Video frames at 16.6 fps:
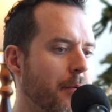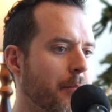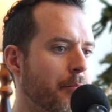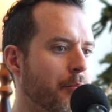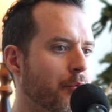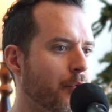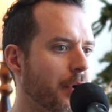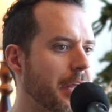
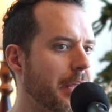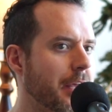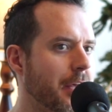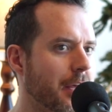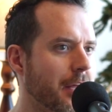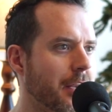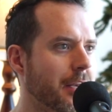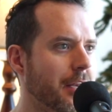bring
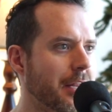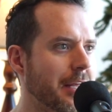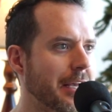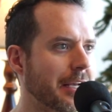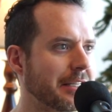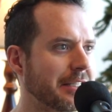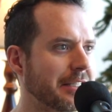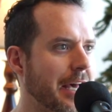in
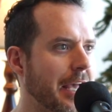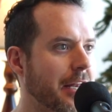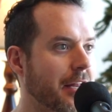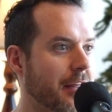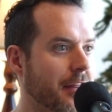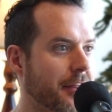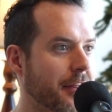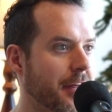
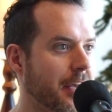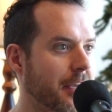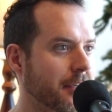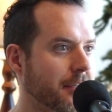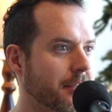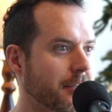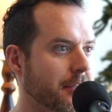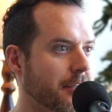exciting
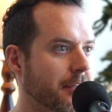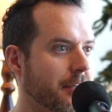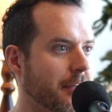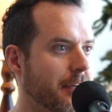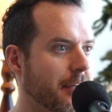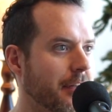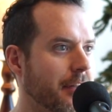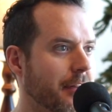things
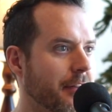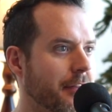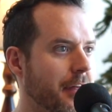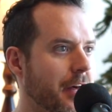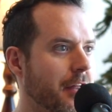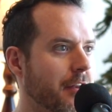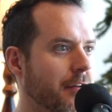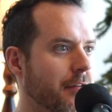
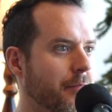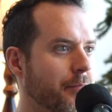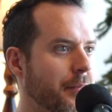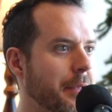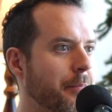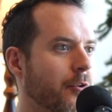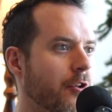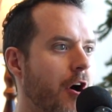that
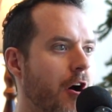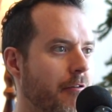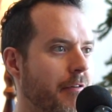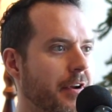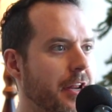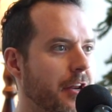people already